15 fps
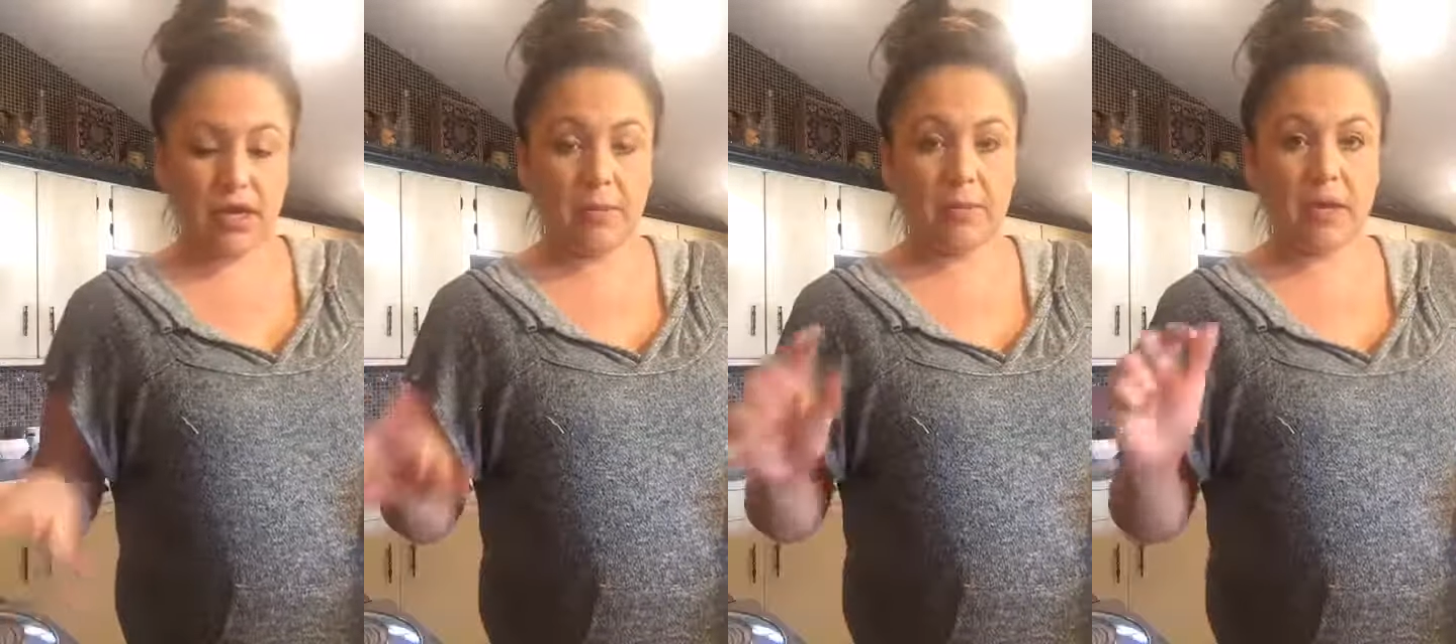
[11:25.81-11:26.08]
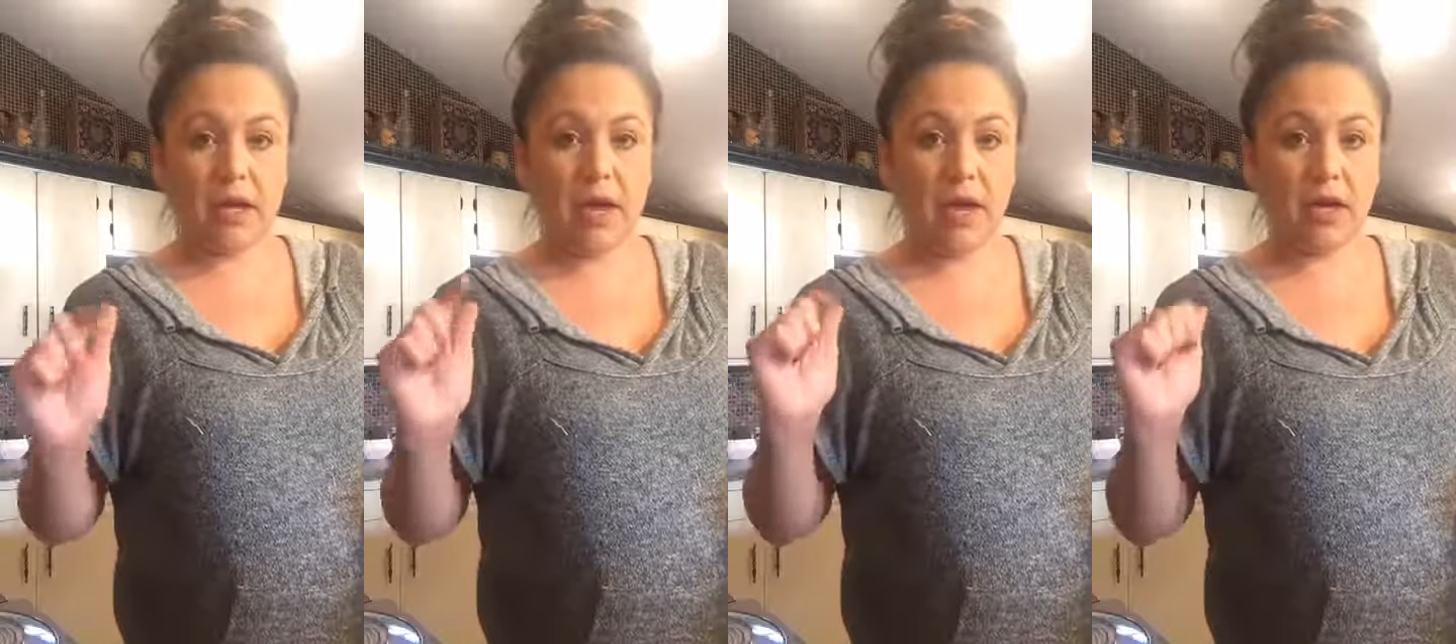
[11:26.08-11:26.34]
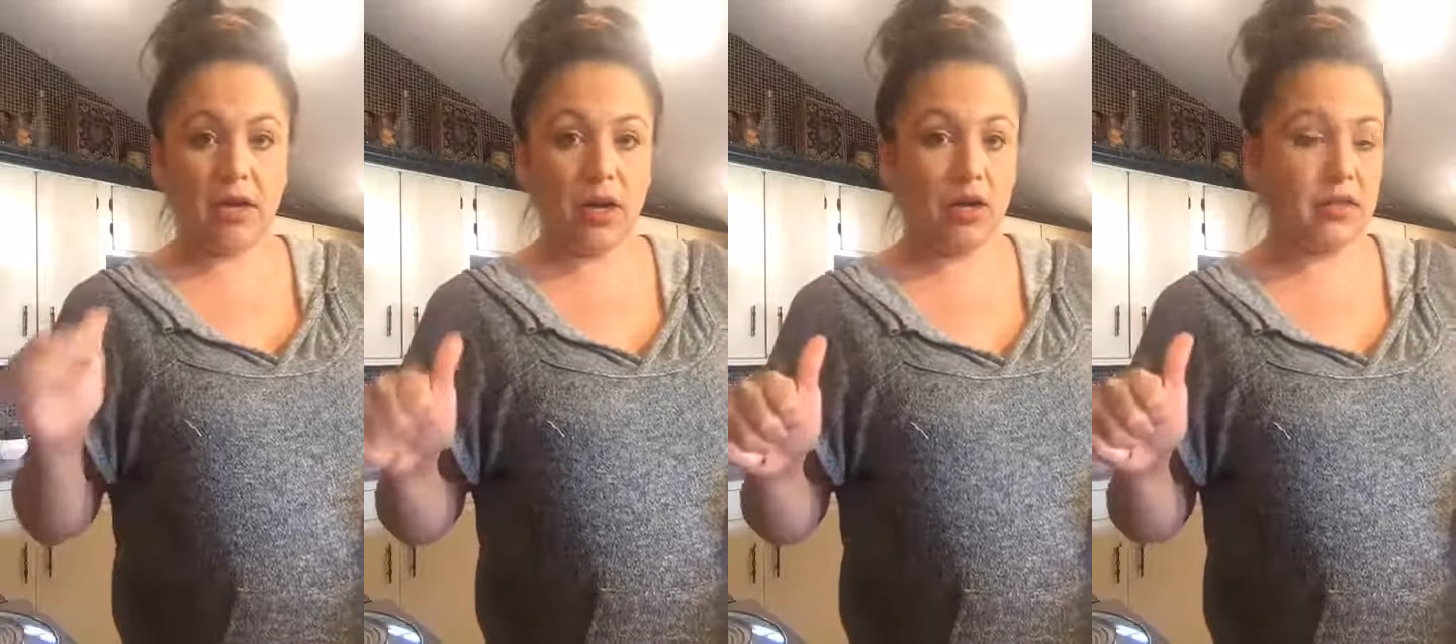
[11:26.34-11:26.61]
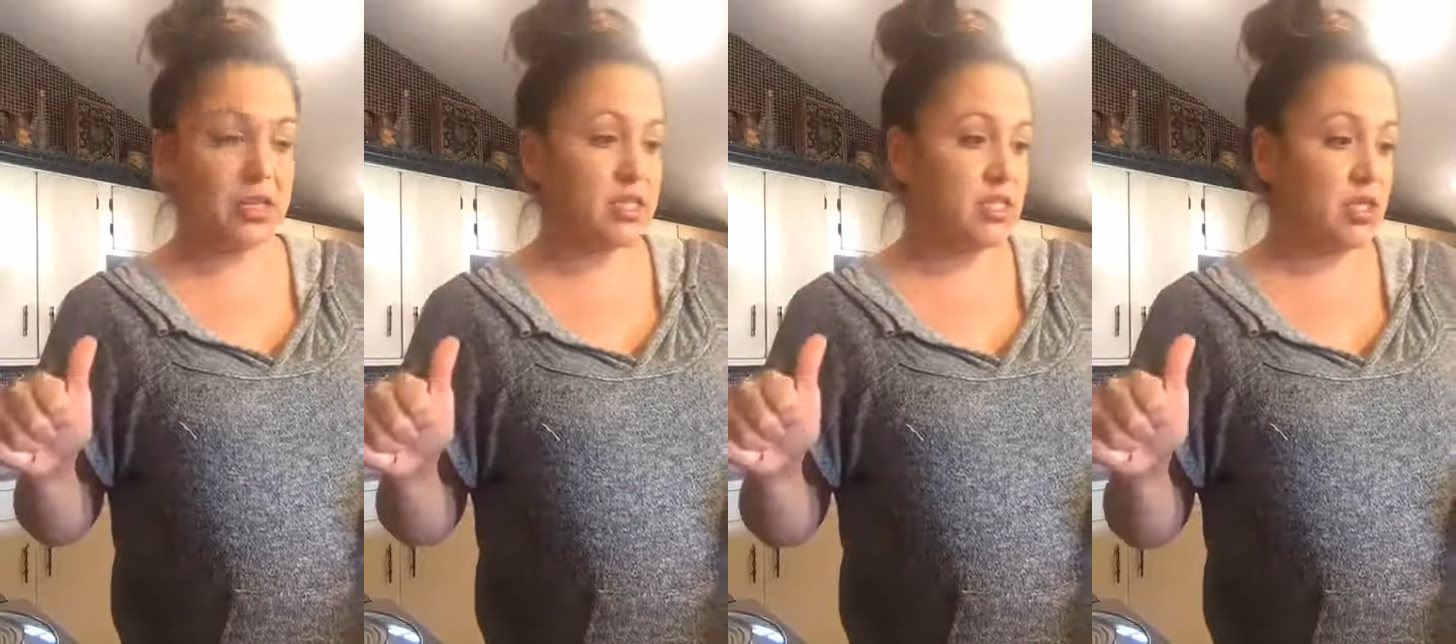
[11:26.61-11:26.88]
I'm going to add
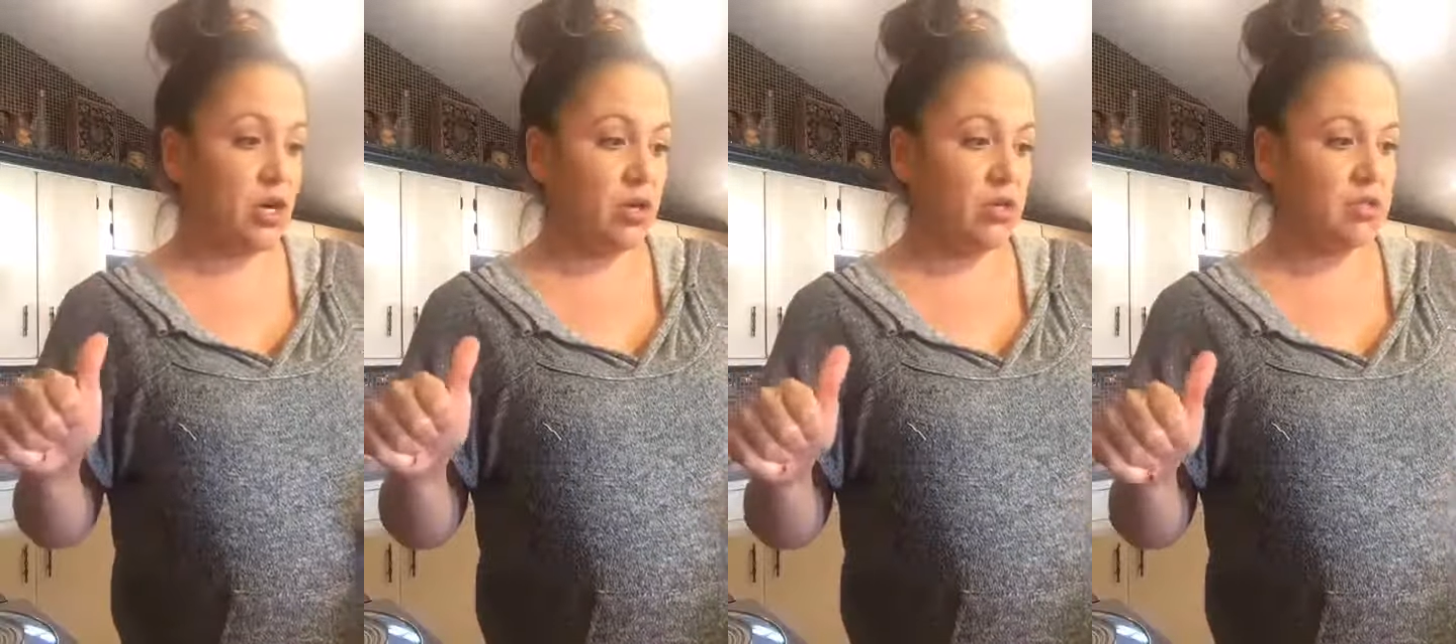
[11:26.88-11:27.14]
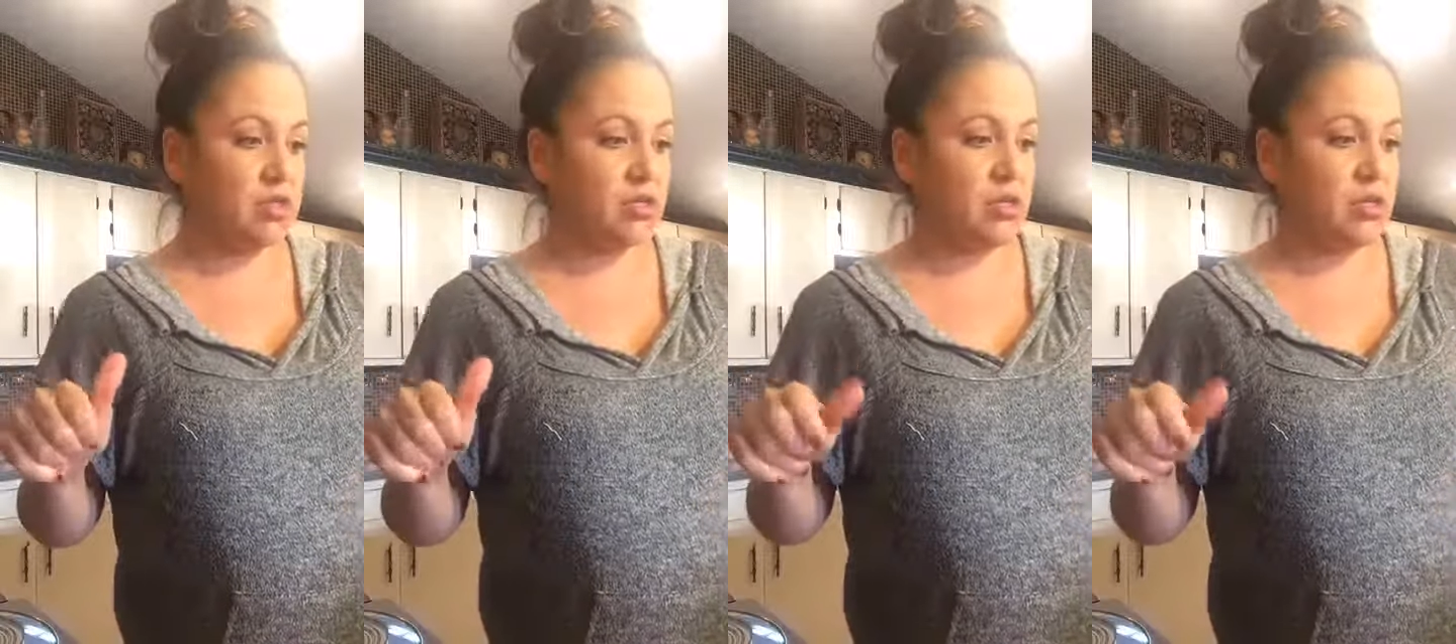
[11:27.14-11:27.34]
garlic salt.